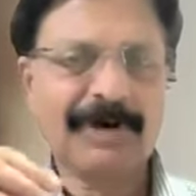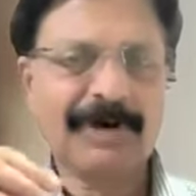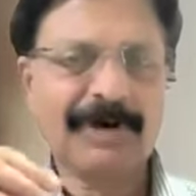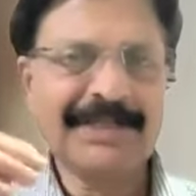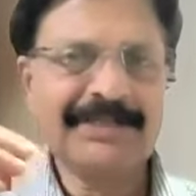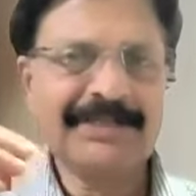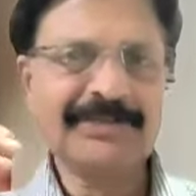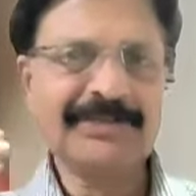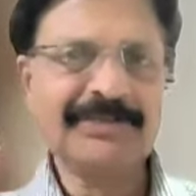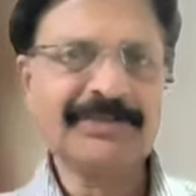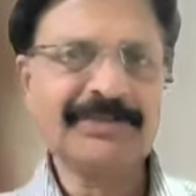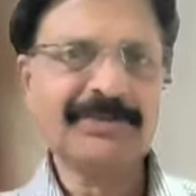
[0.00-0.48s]

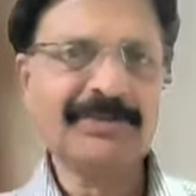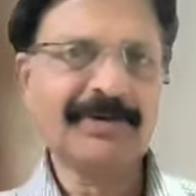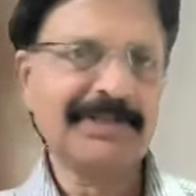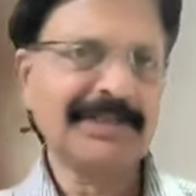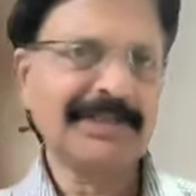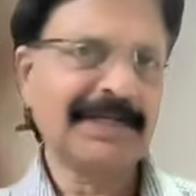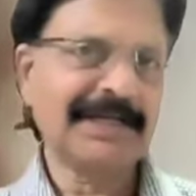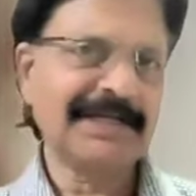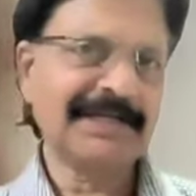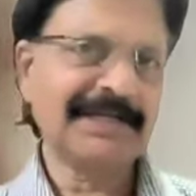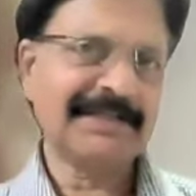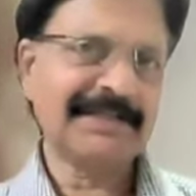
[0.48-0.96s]
Why should you
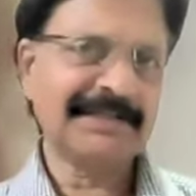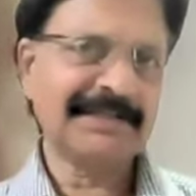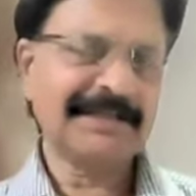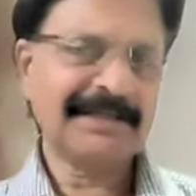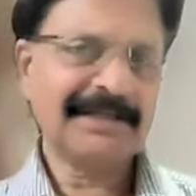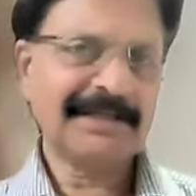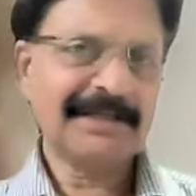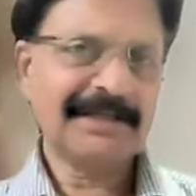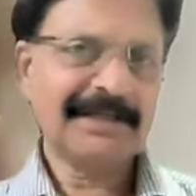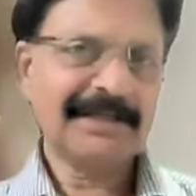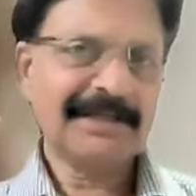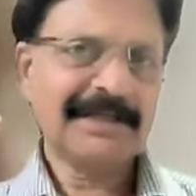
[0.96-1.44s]
know that
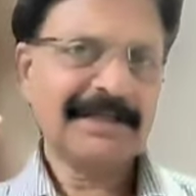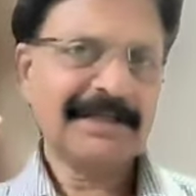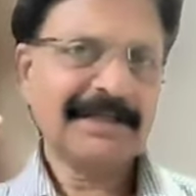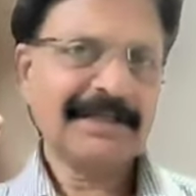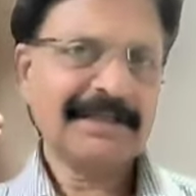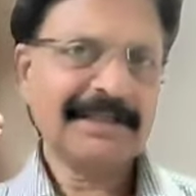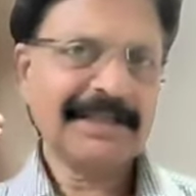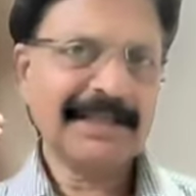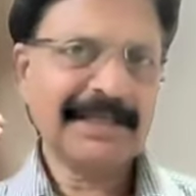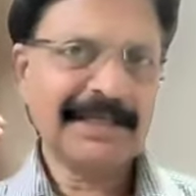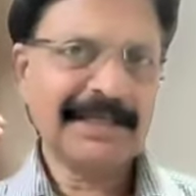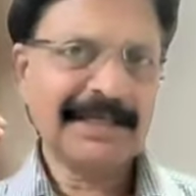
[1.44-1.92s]

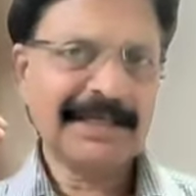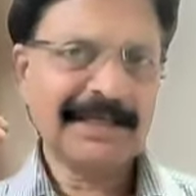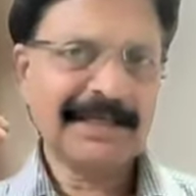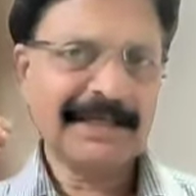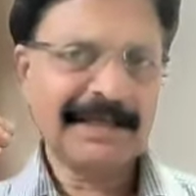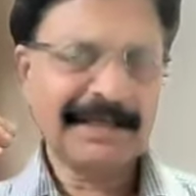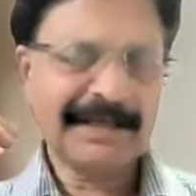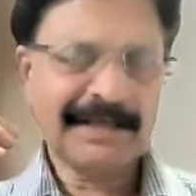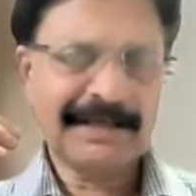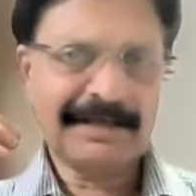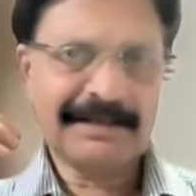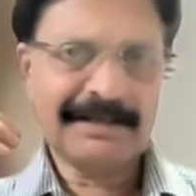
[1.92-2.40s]
the
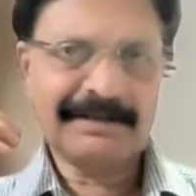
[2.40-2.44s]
